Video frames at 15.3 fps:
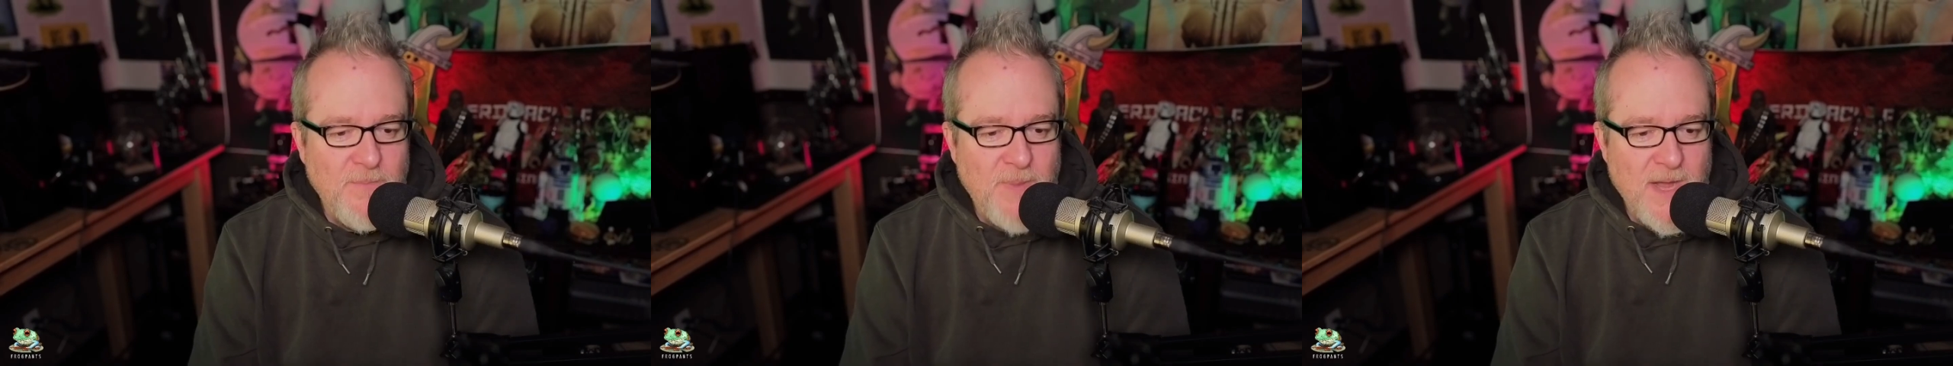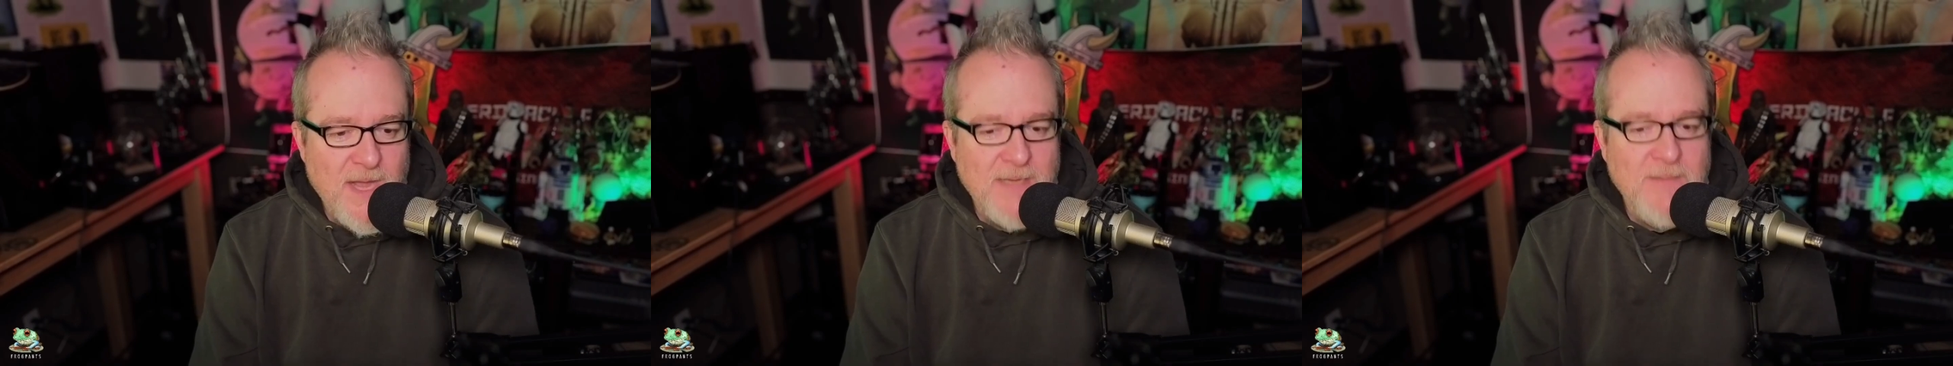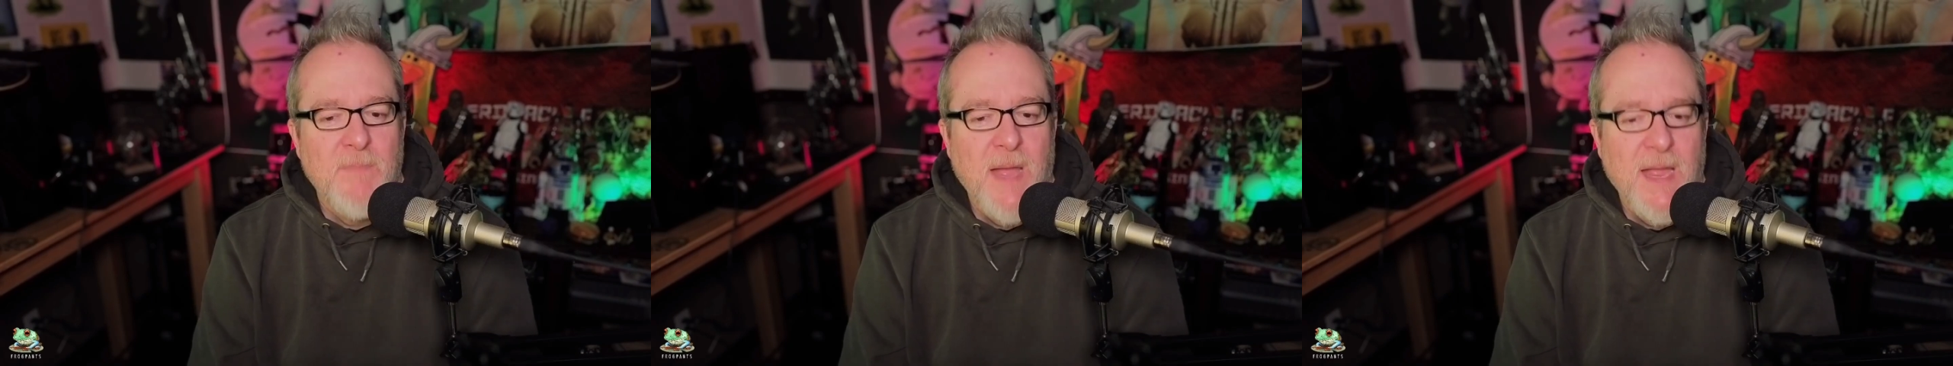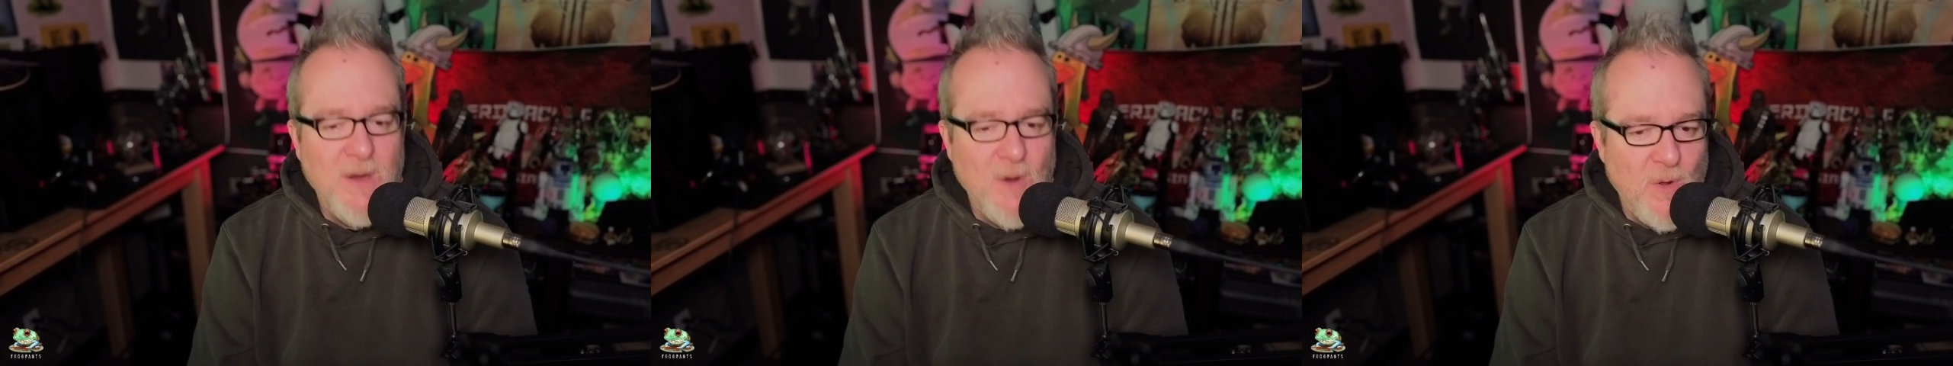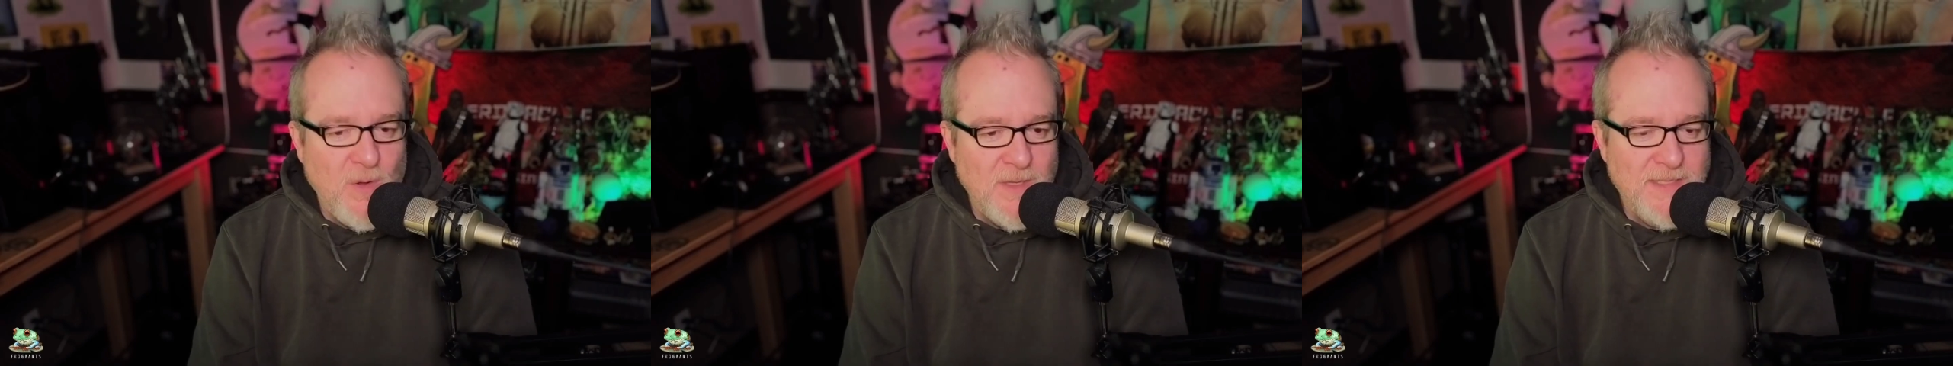But my
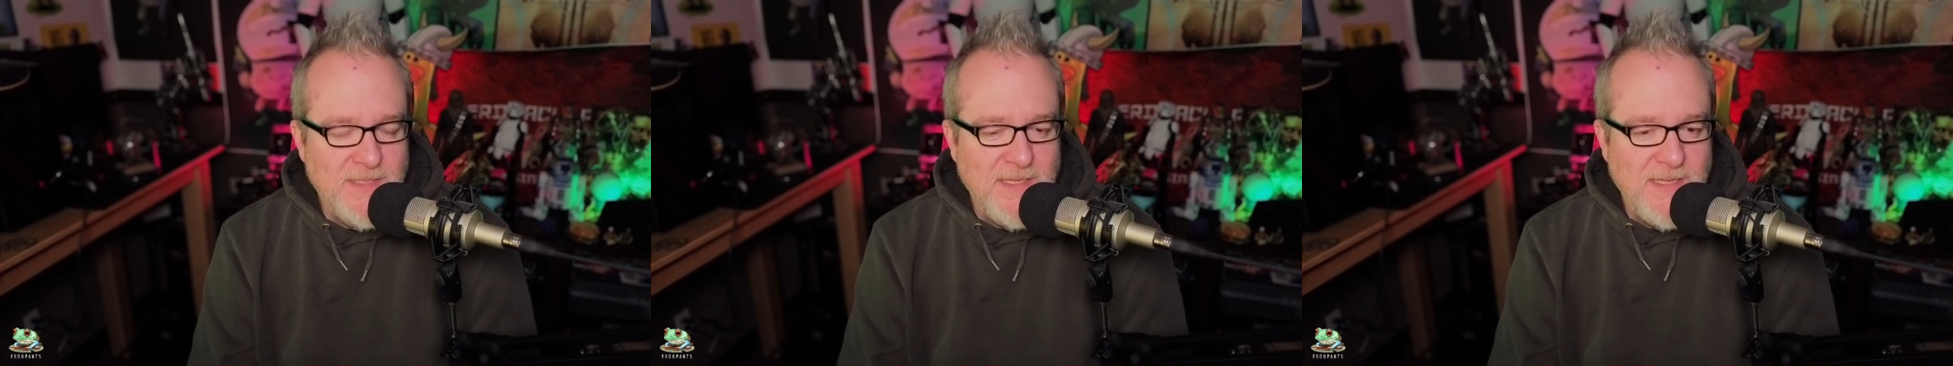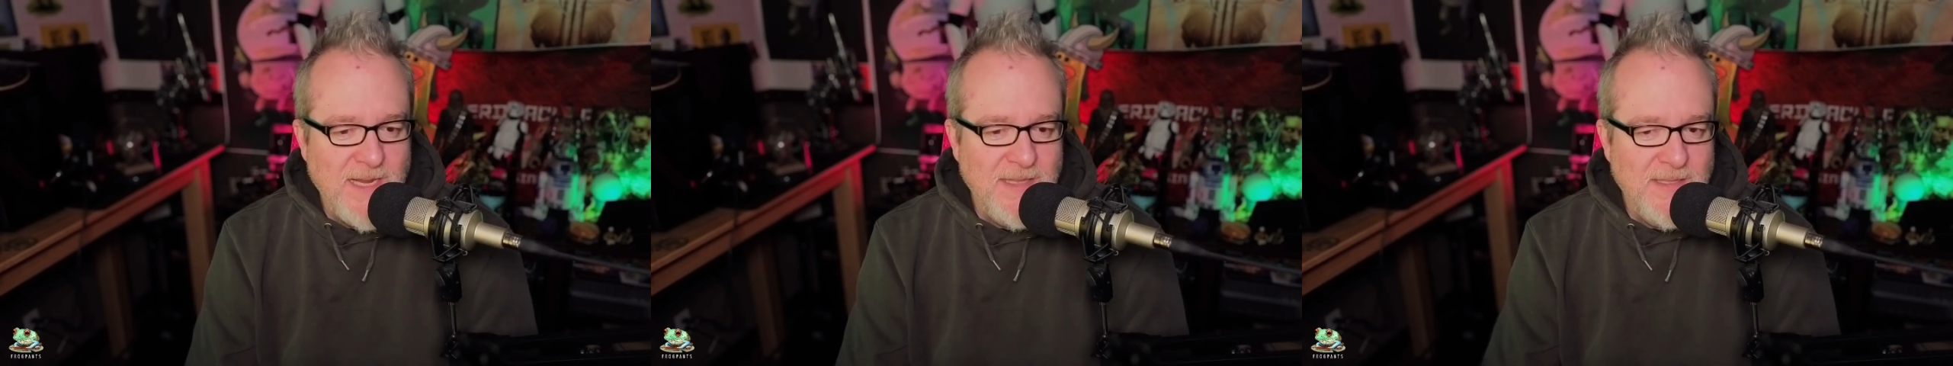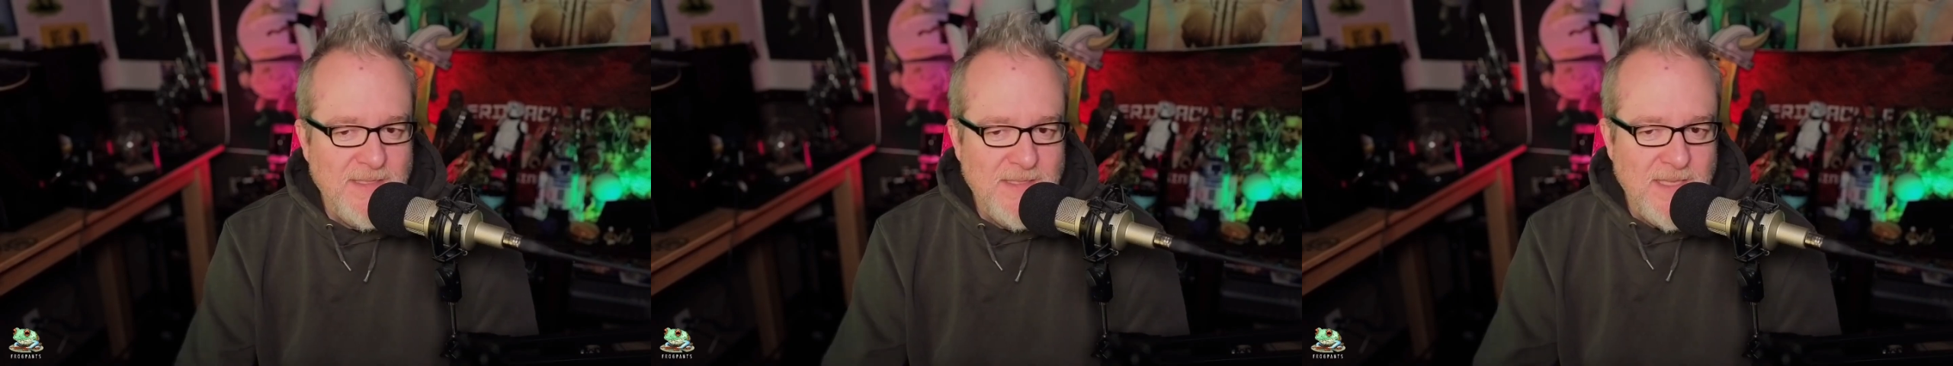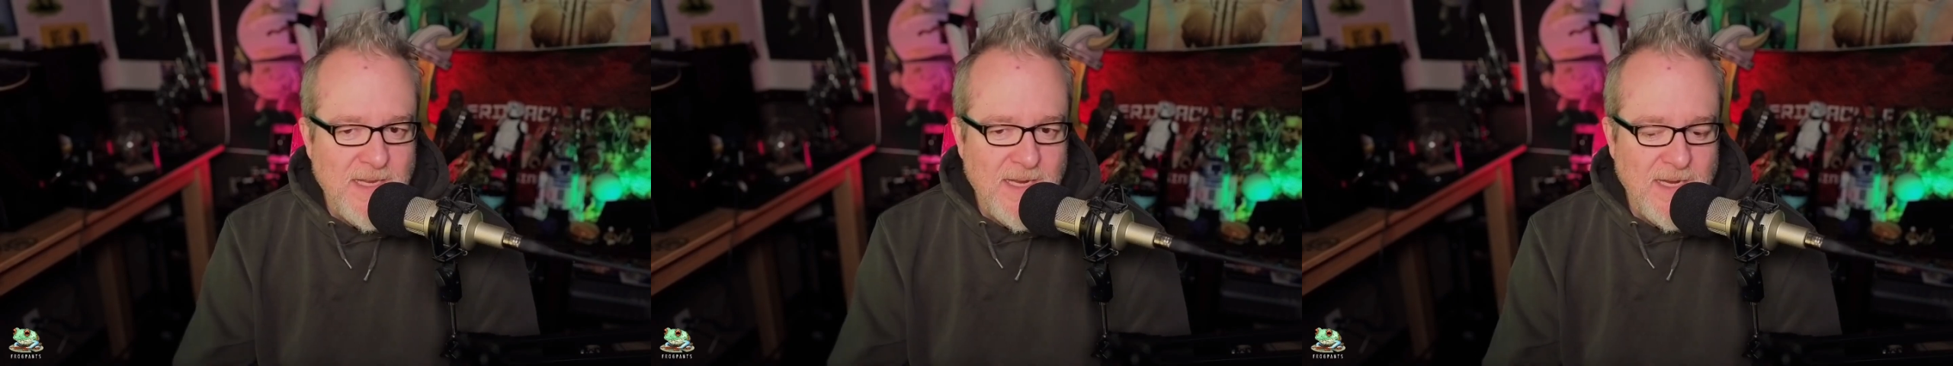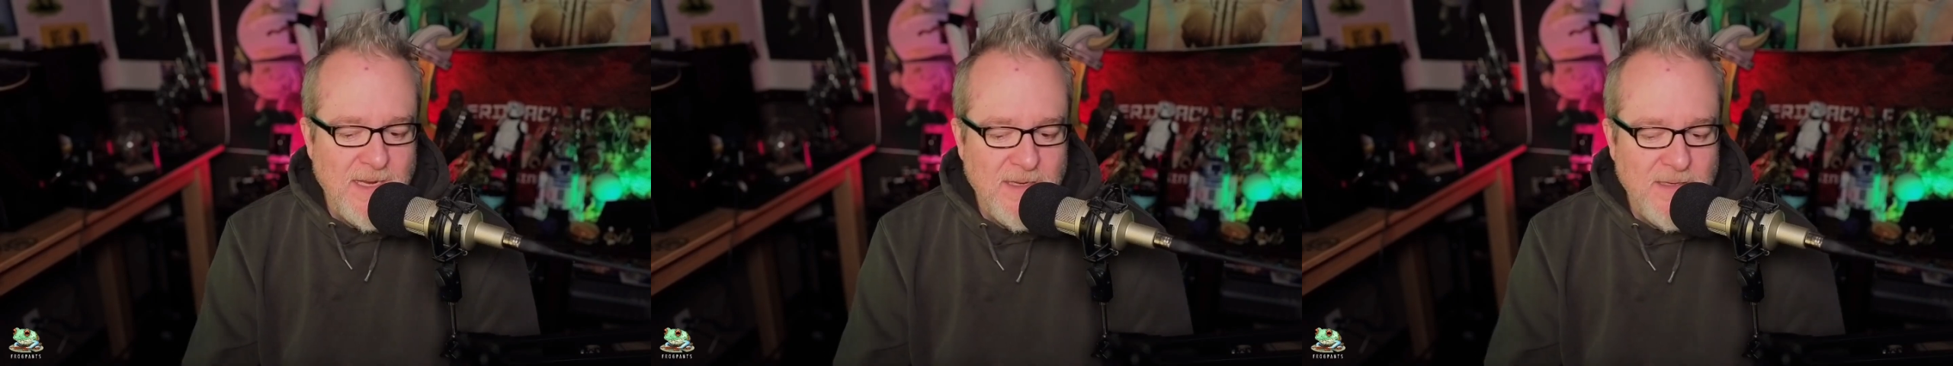goal is to take this
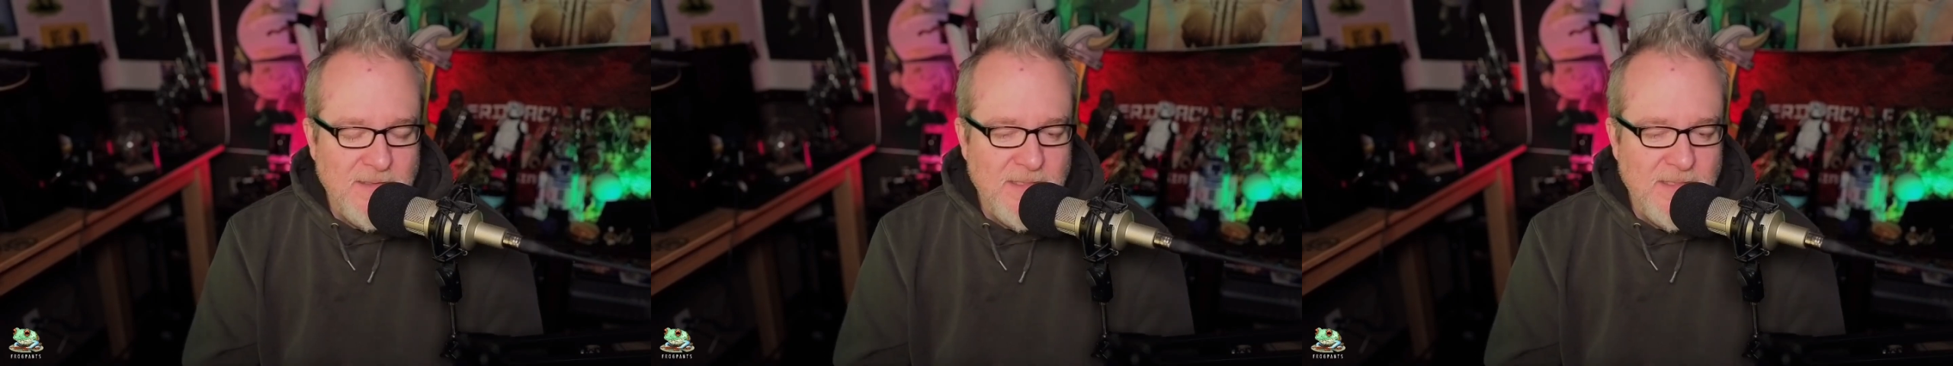thing,